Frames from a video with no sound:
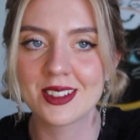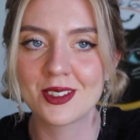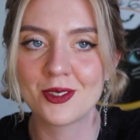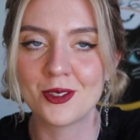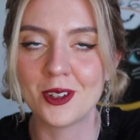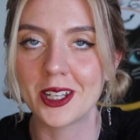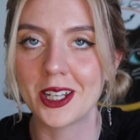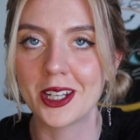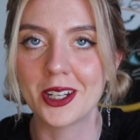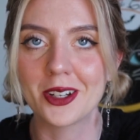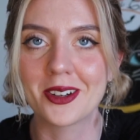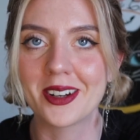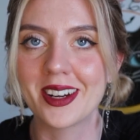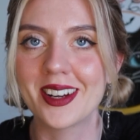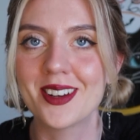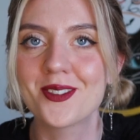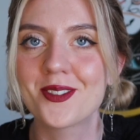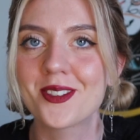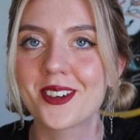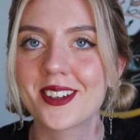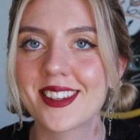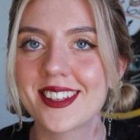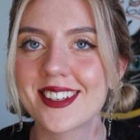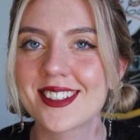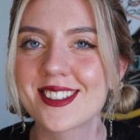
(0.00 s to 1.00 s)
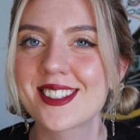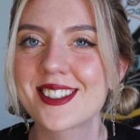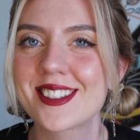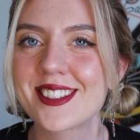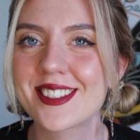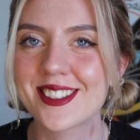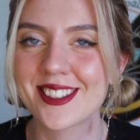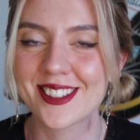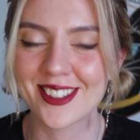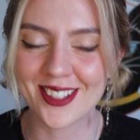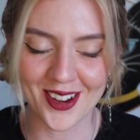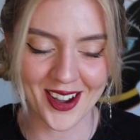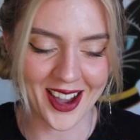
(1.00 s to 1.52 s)
figurine for this.
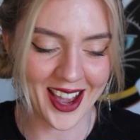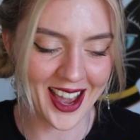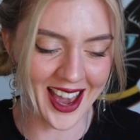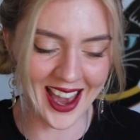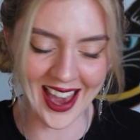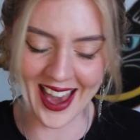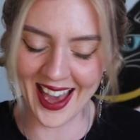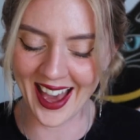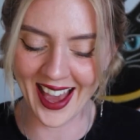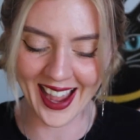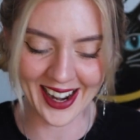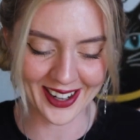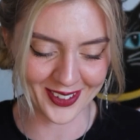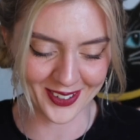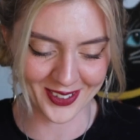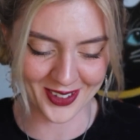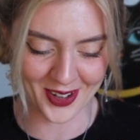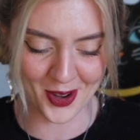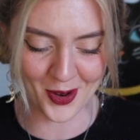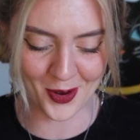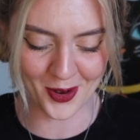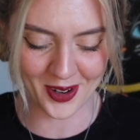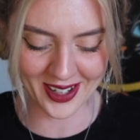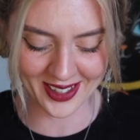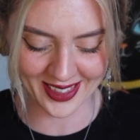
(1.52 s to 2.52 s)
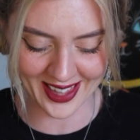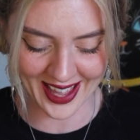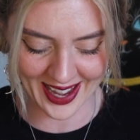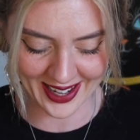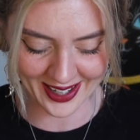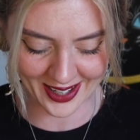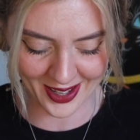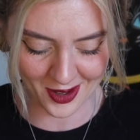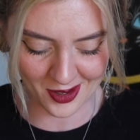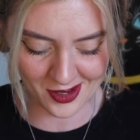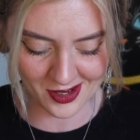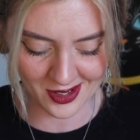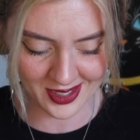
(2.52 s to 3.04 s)
So I don't know where
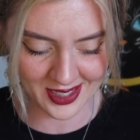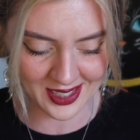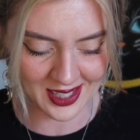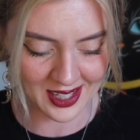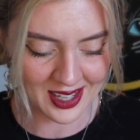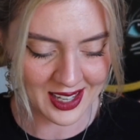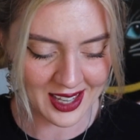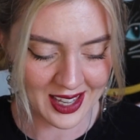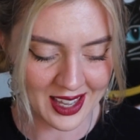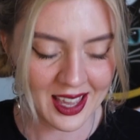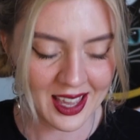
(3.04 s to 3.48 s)
that goes.